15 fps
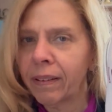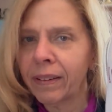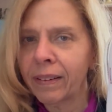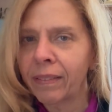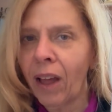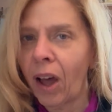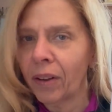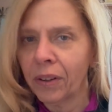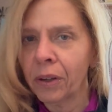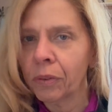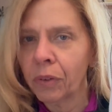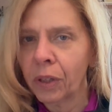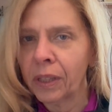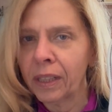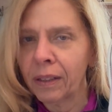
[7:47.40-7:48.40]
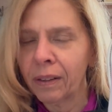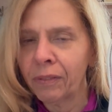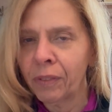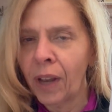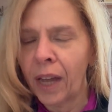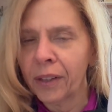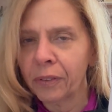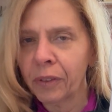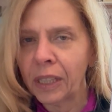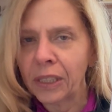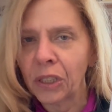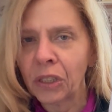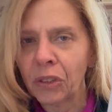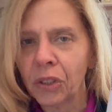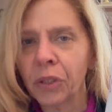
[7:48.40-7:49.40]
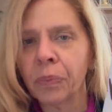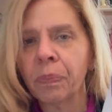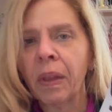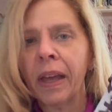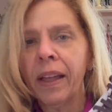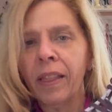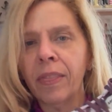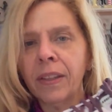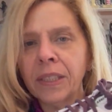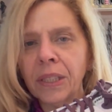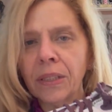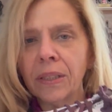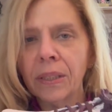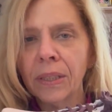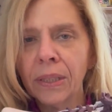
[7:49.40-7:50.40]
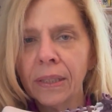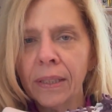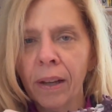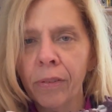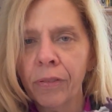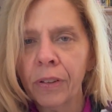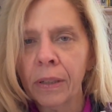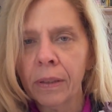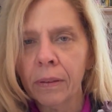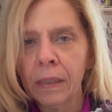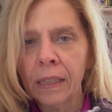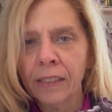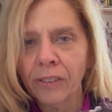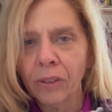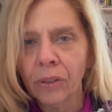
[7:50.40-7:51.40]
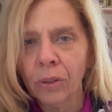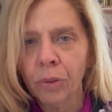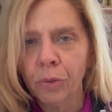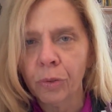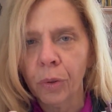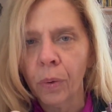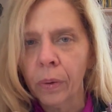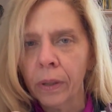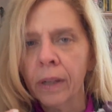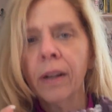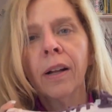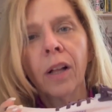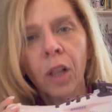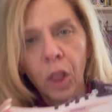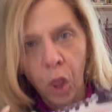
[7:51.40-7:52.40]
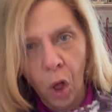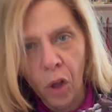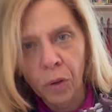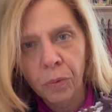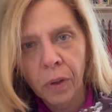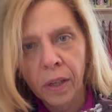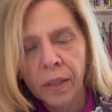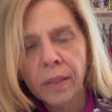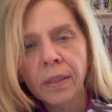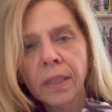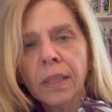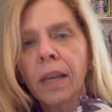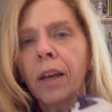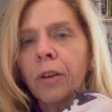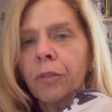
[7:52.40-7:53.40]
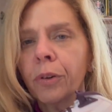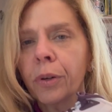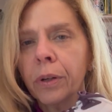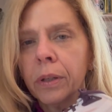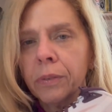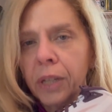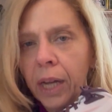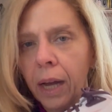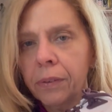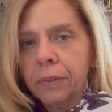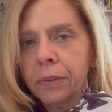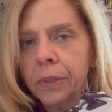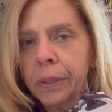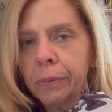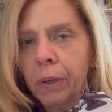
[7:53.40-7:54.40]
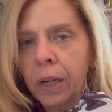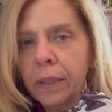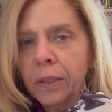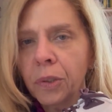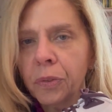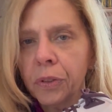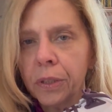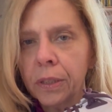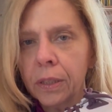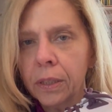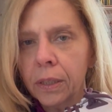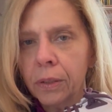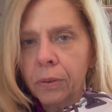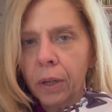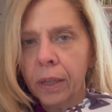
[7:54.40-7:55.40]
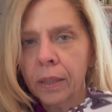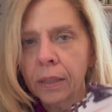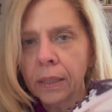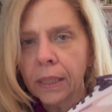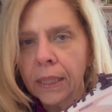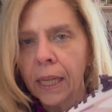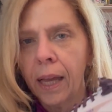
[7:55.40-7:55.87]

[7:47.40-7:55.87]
not a racing shoe. This is definitely a shoe for long runs, for recovery runs, for easy runs,